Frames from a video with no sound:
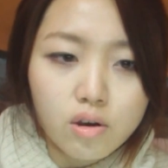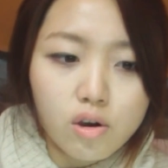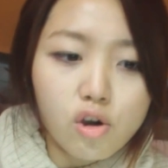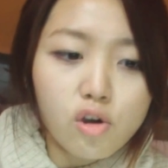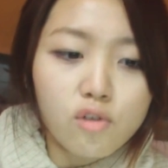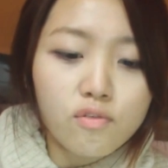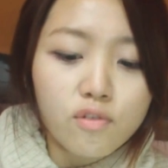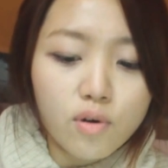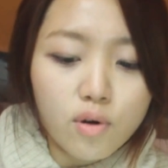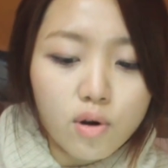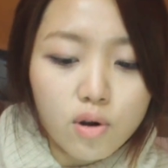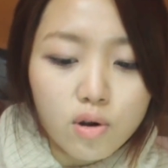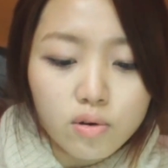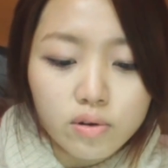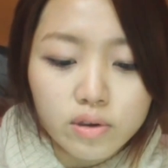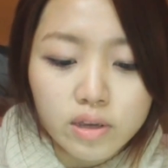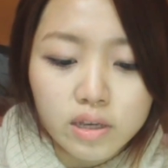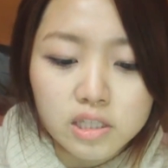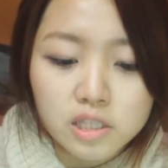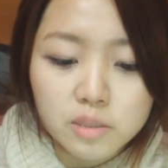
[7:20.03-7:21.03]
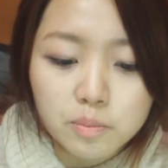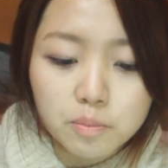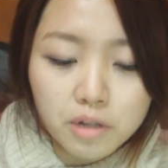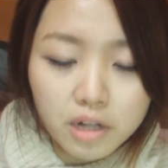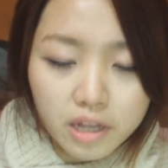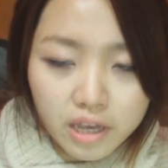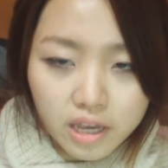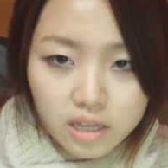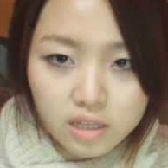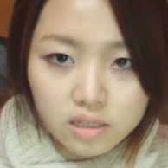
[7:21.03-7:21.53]
overall
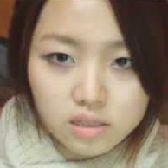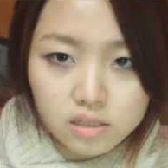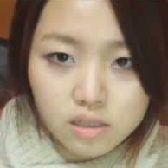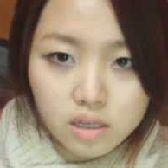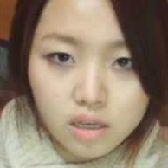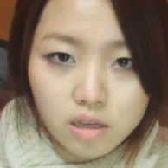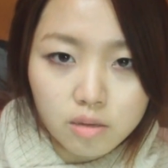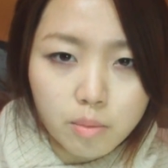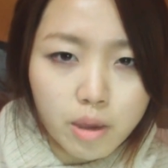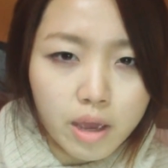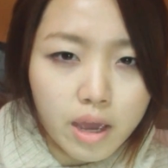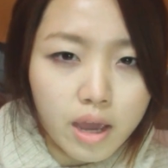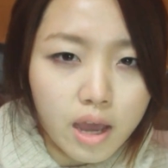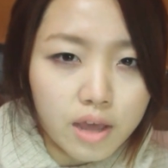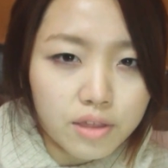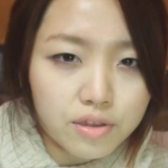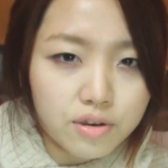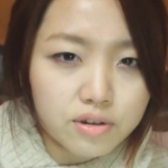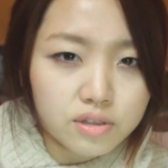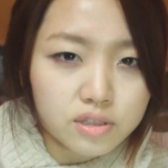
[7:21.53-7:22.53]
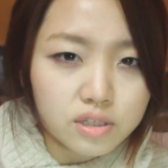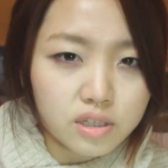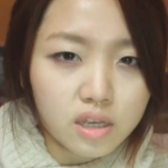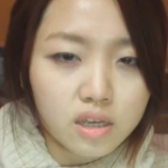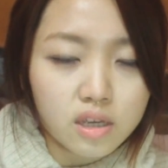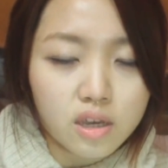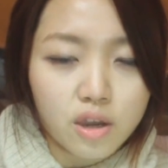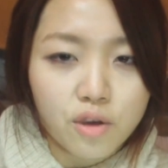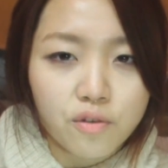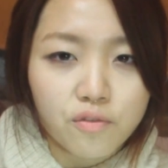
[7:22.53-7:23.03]
explained in my other
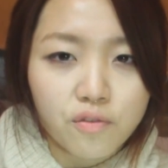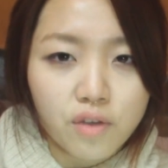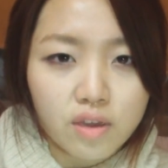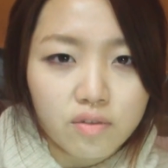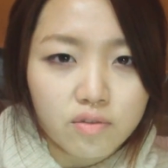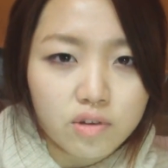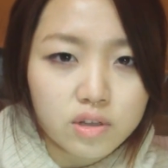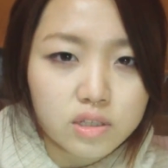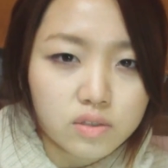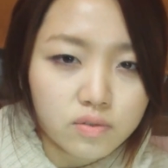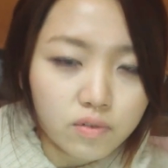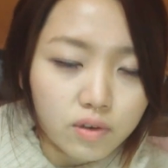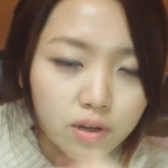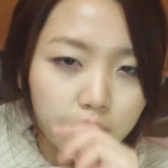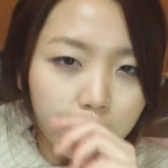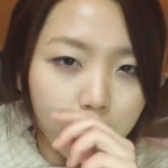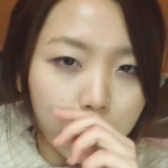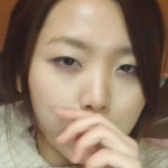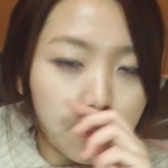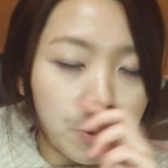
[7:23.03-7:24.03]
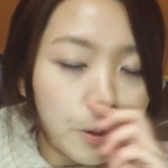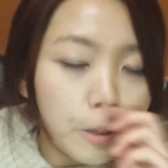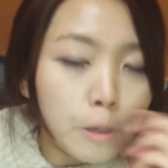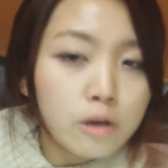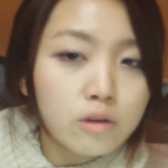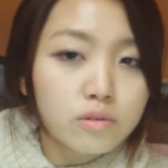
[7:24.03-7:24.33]
skincare favorites video,